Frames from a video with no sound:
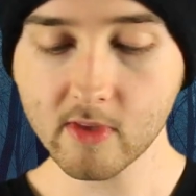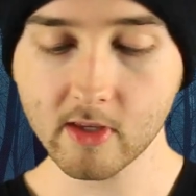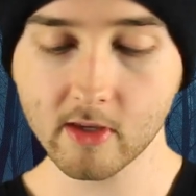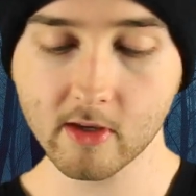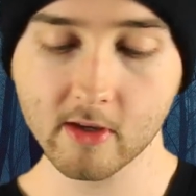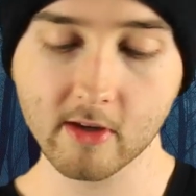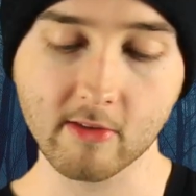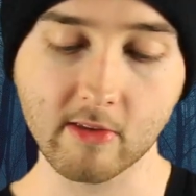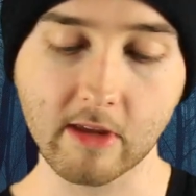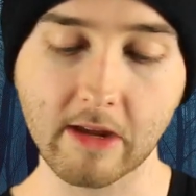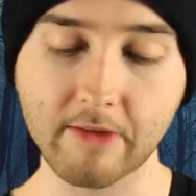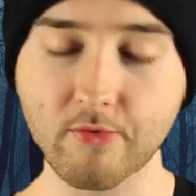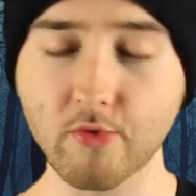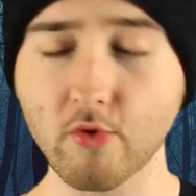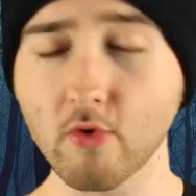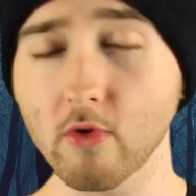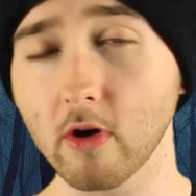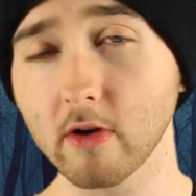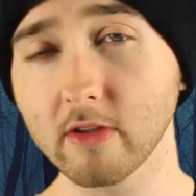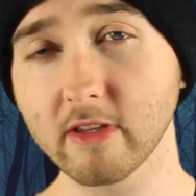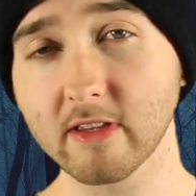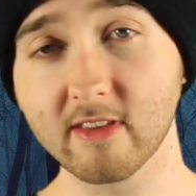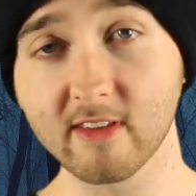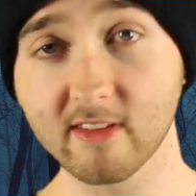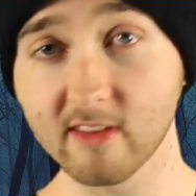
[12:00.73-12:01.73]
Because after
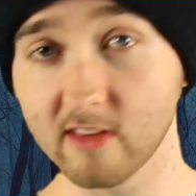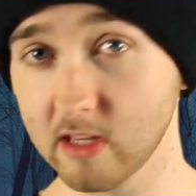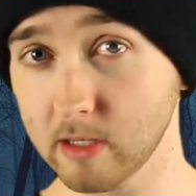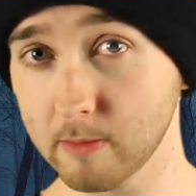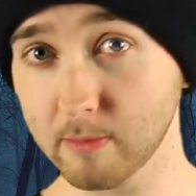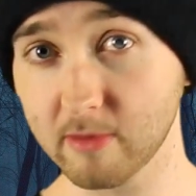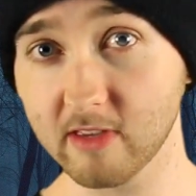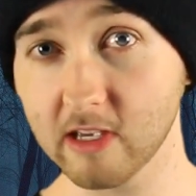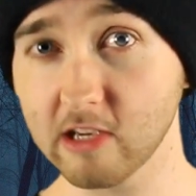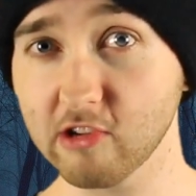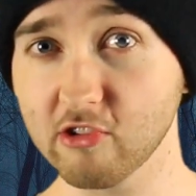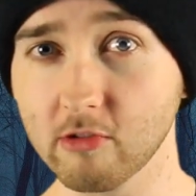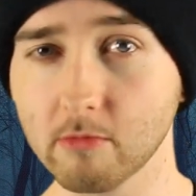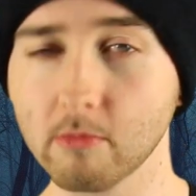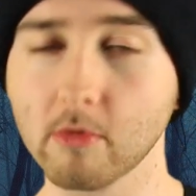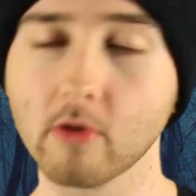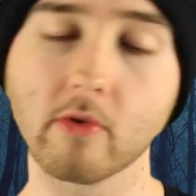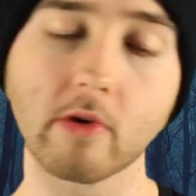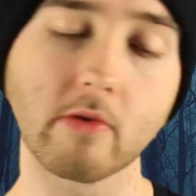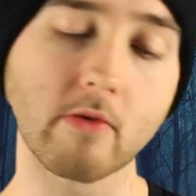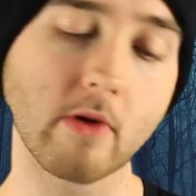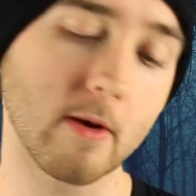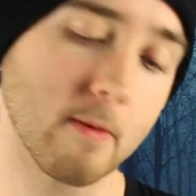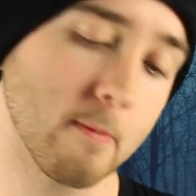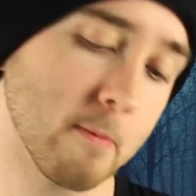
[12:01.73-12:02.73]
all, this is an obsession
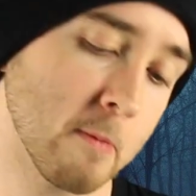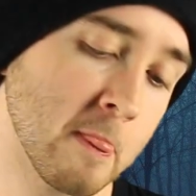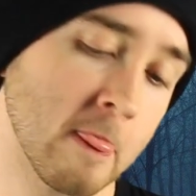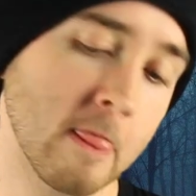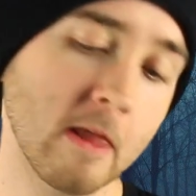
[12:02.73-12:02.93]
movie, right?